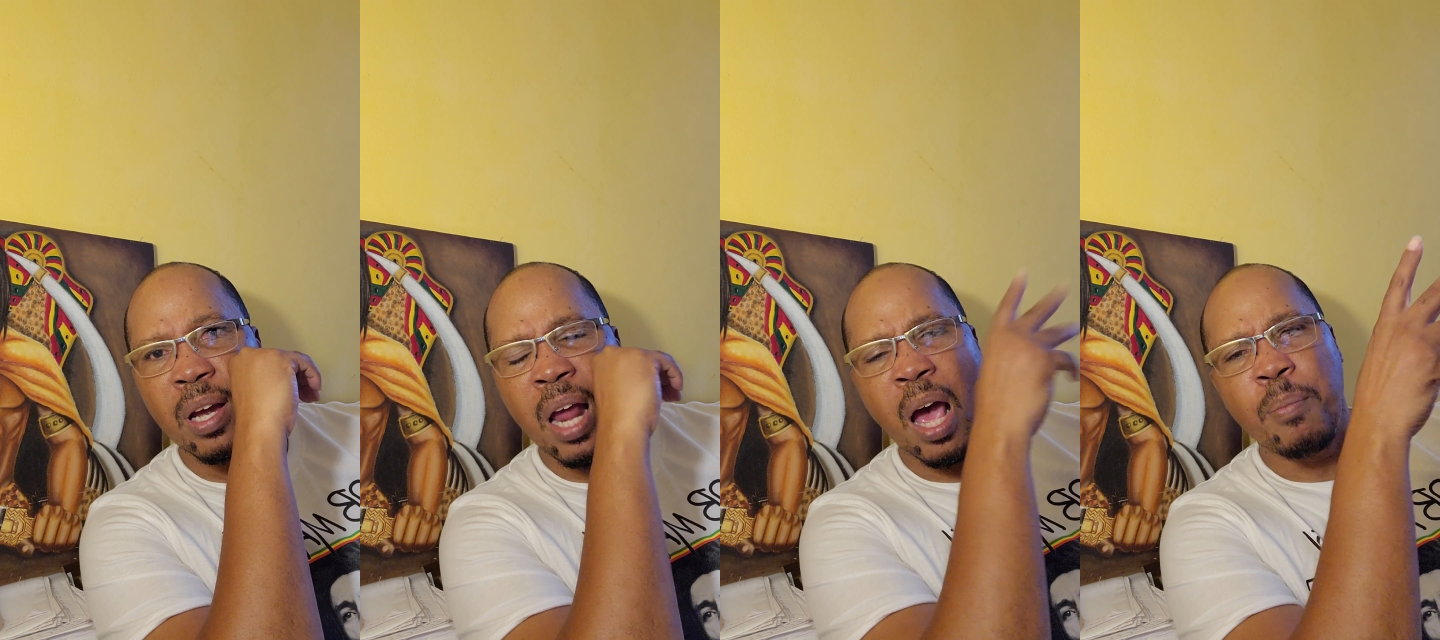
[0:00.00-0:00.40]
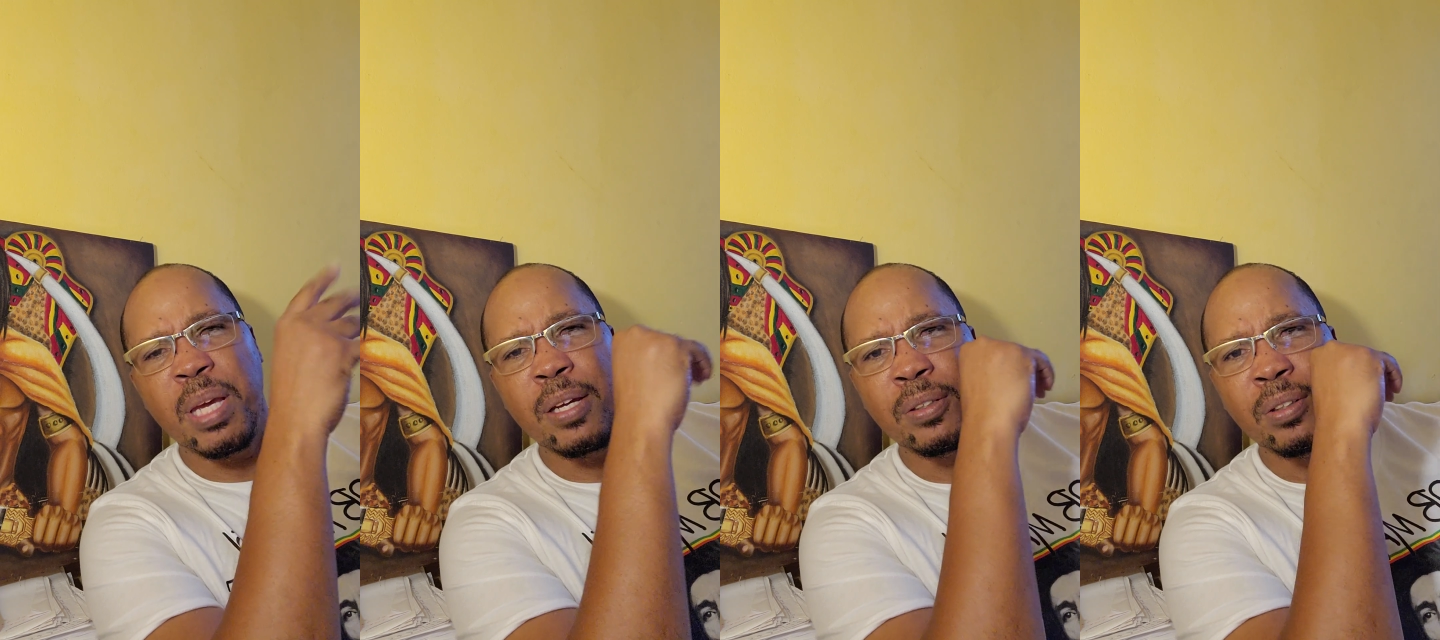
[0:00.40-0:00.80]
Now I
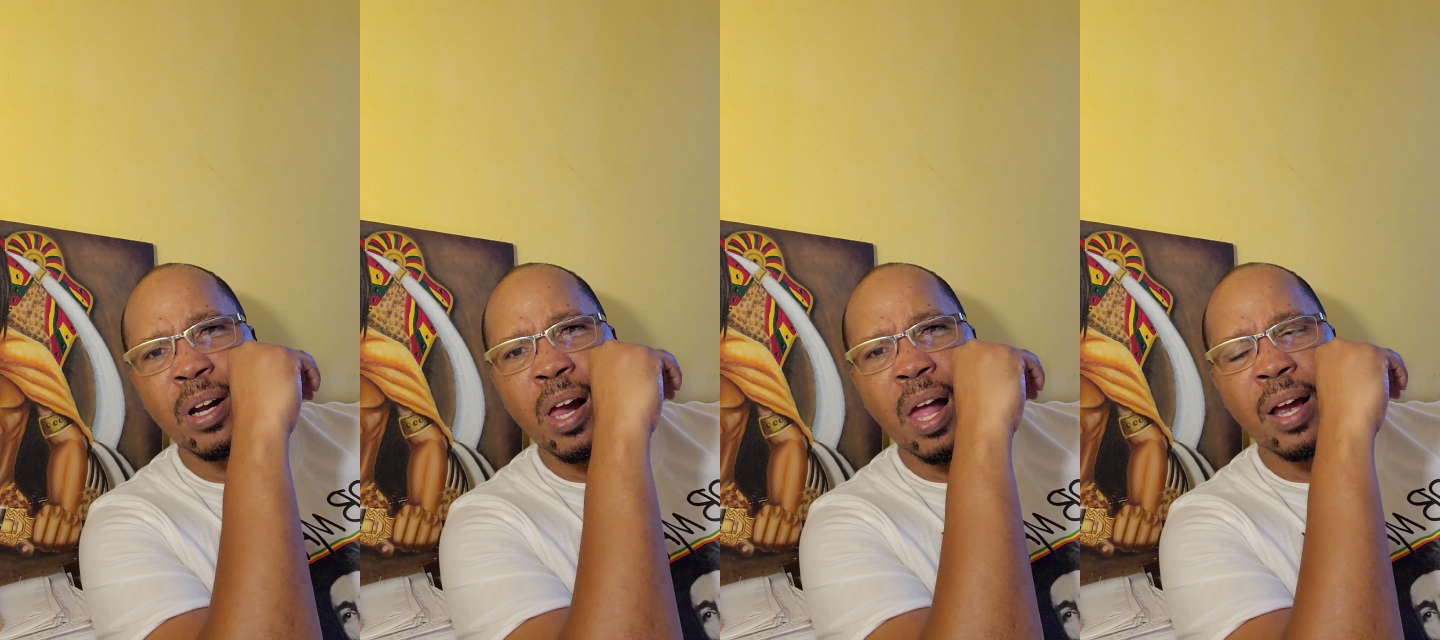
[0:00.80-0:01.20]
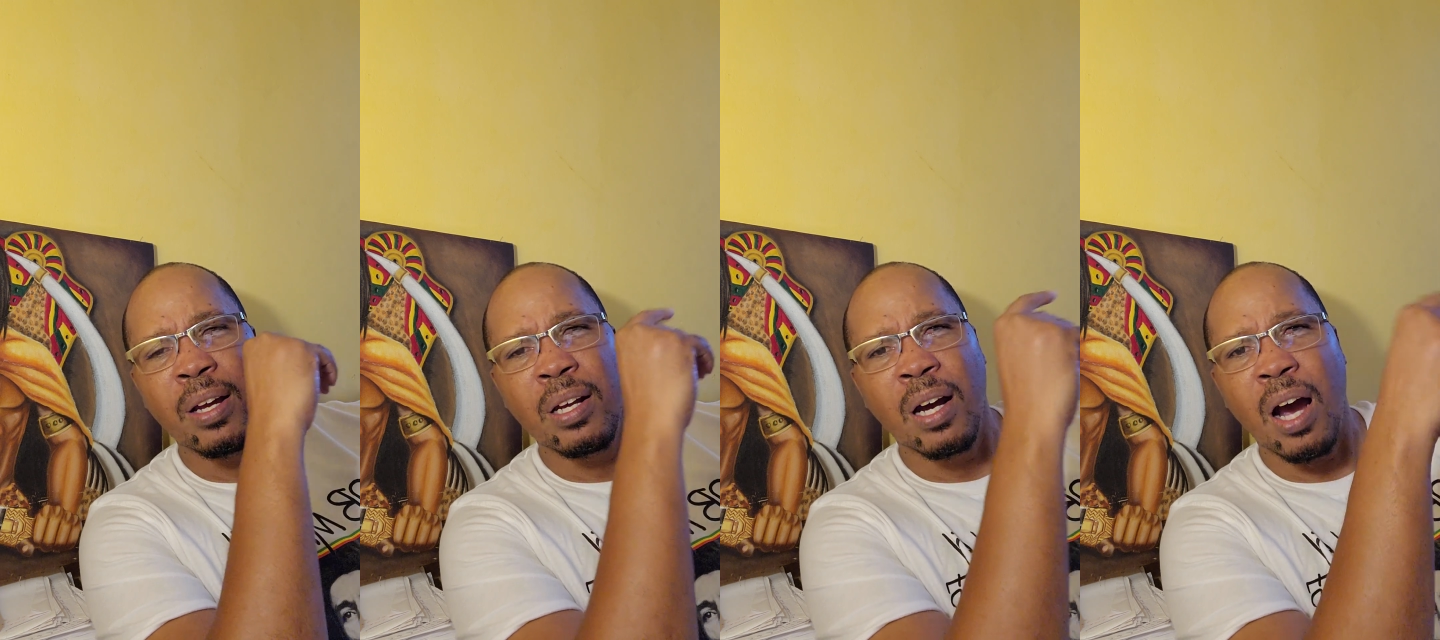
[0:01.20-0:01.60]
mean,
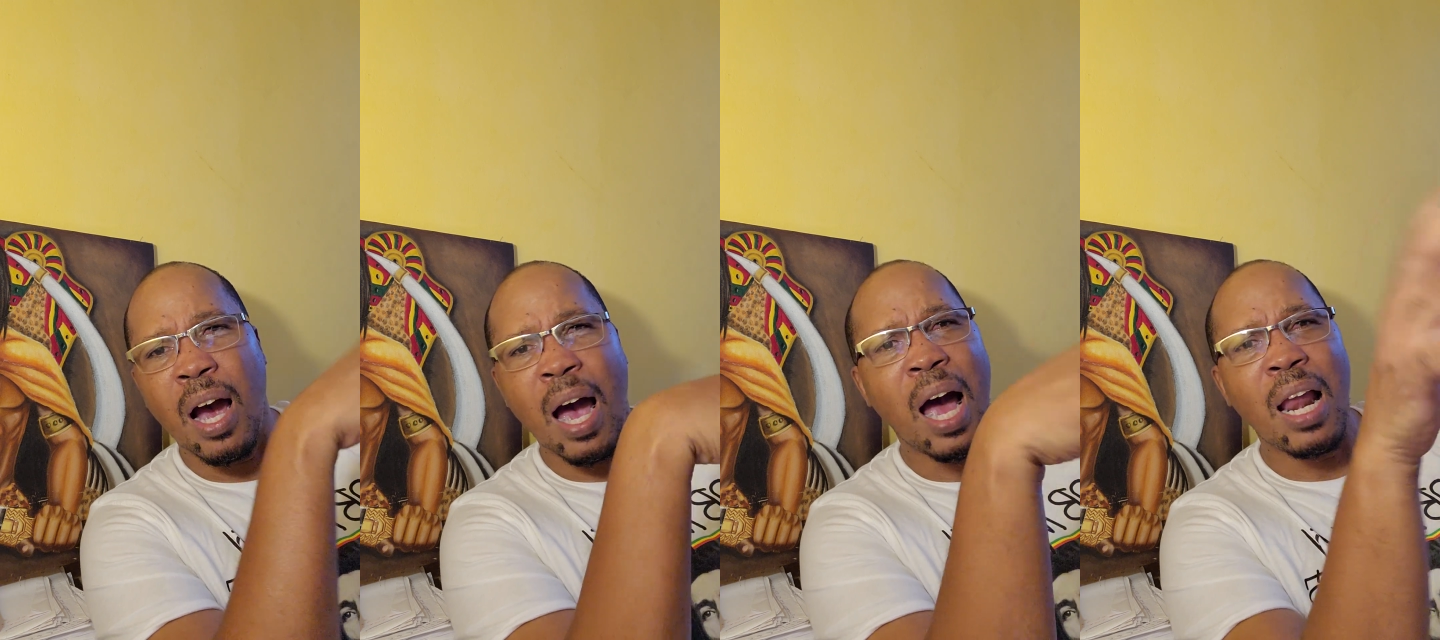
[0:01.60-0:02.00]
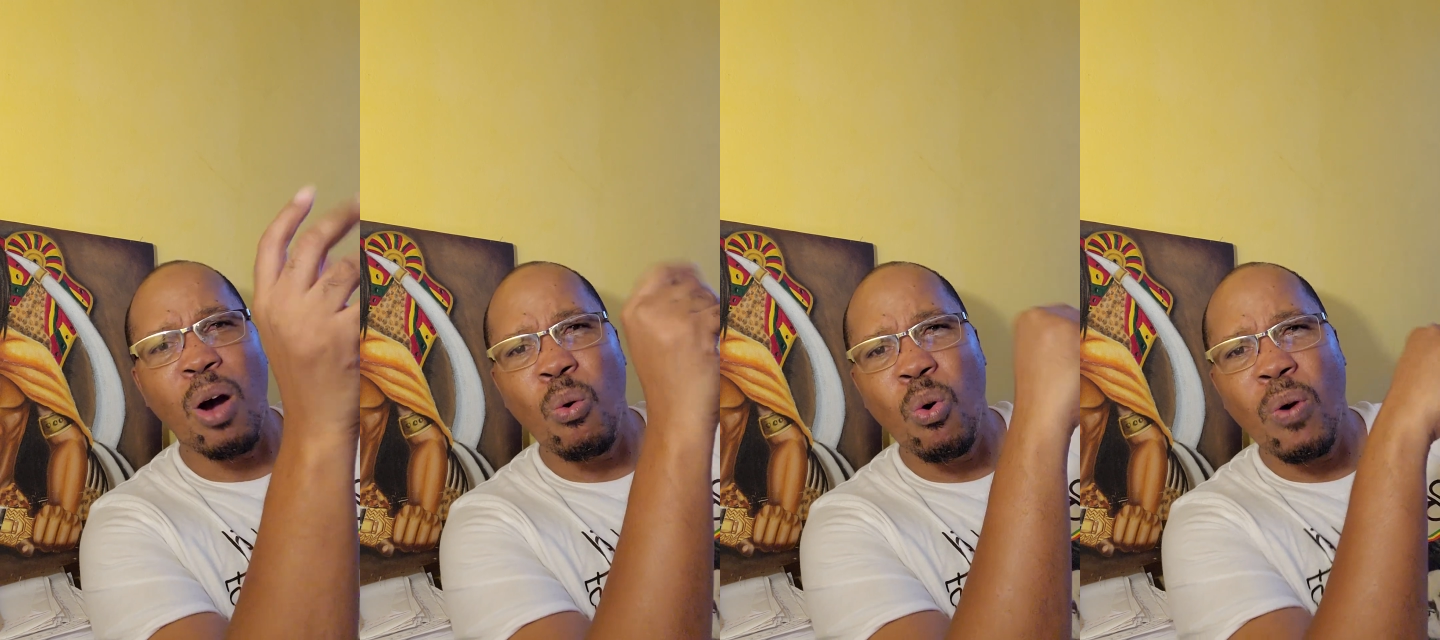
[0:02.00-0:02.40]
all
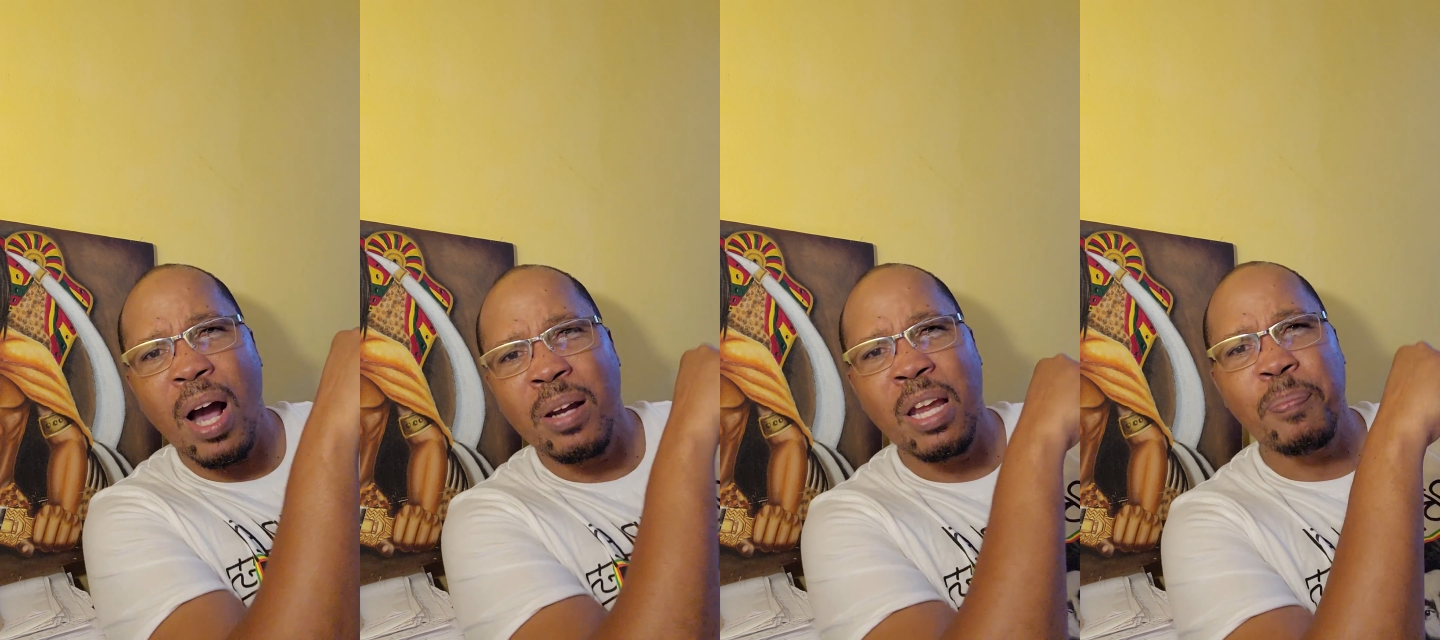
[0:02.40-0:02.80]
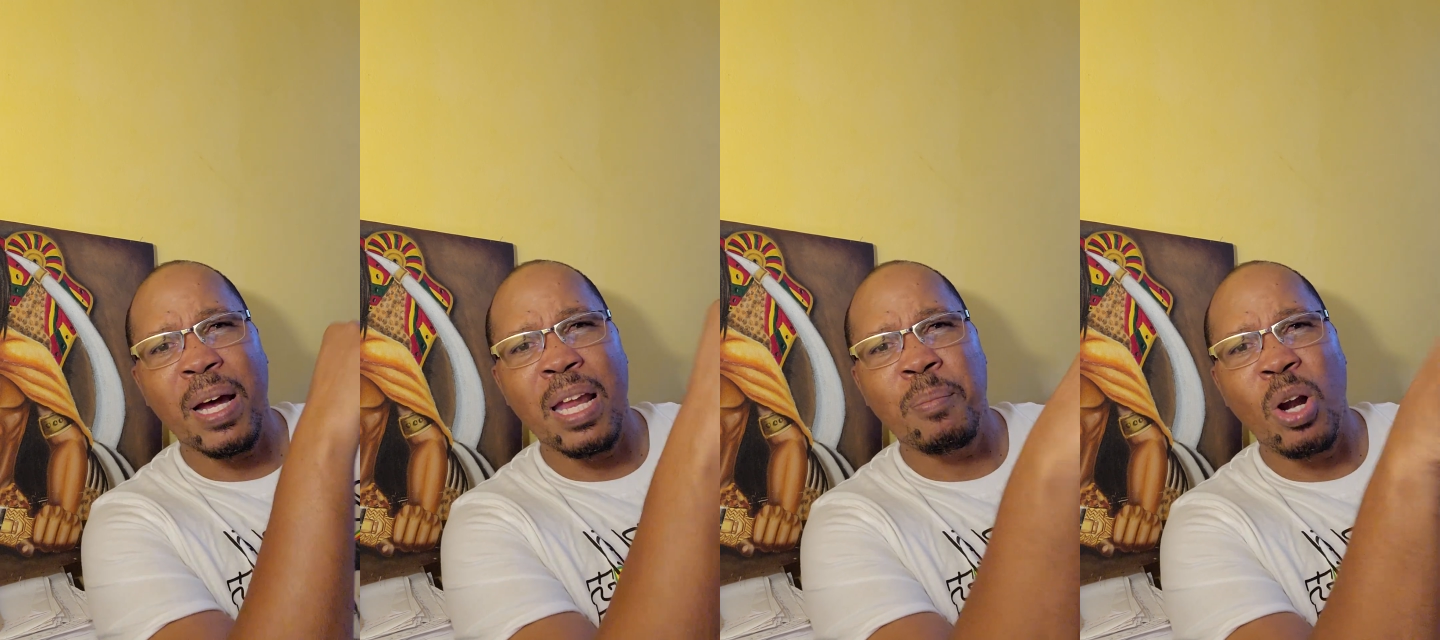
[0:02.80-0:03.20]
of who want
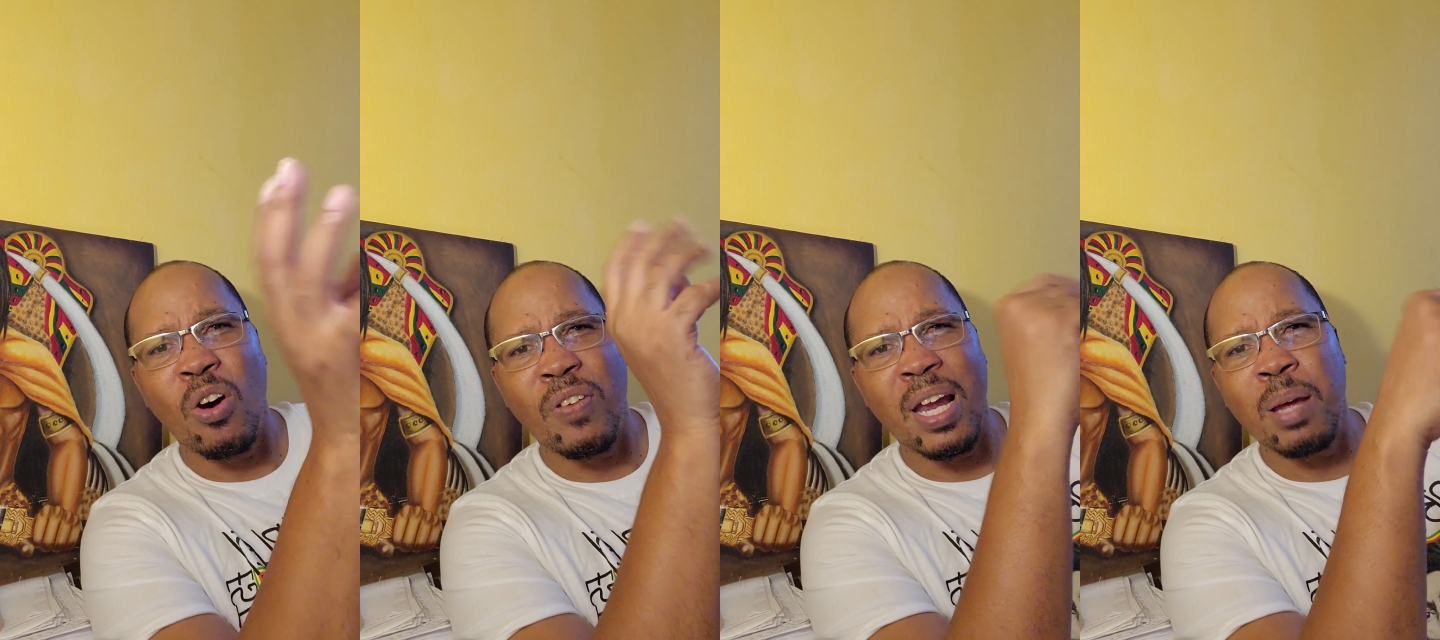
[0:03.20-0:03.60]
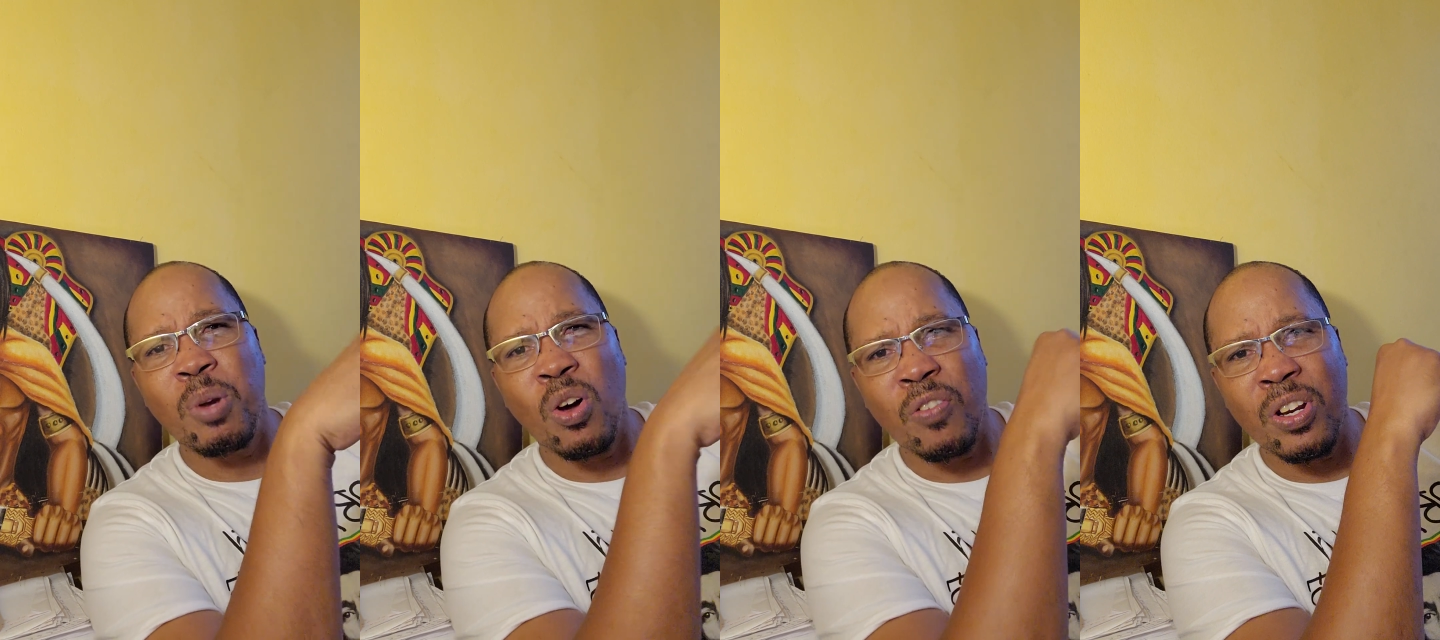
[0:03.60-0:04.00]
depend them love and
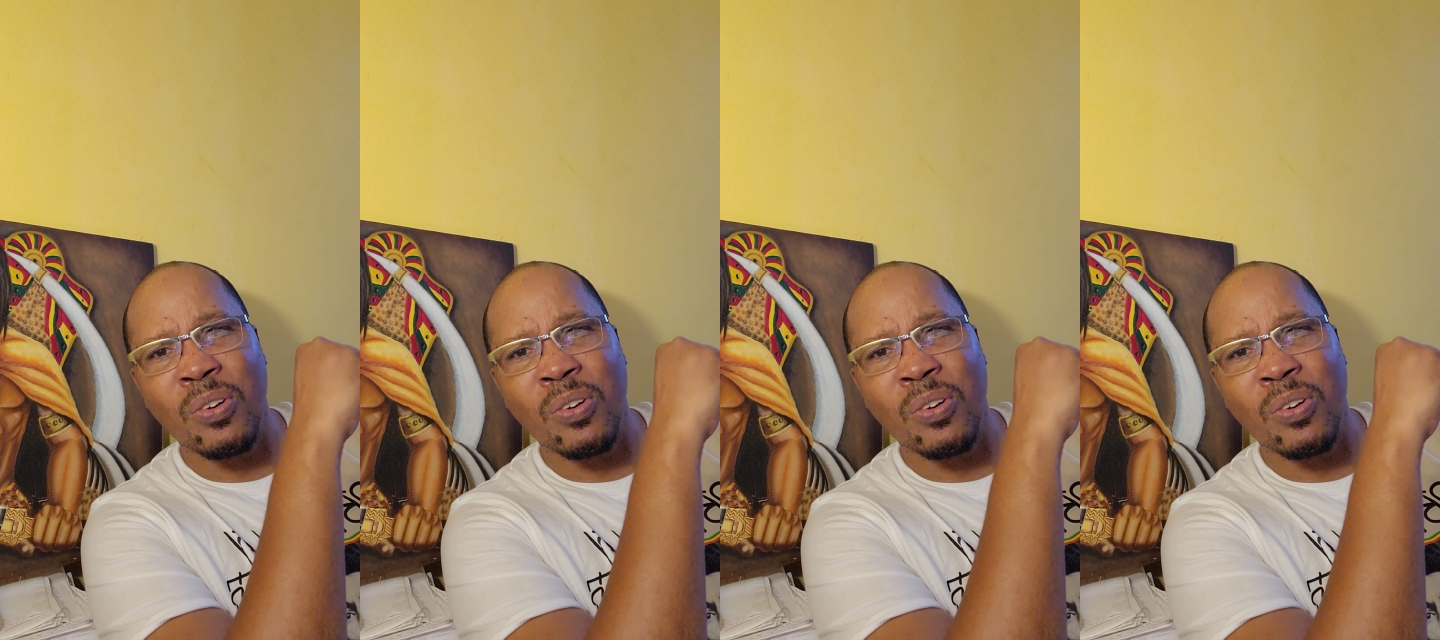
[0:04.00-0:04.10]
them love,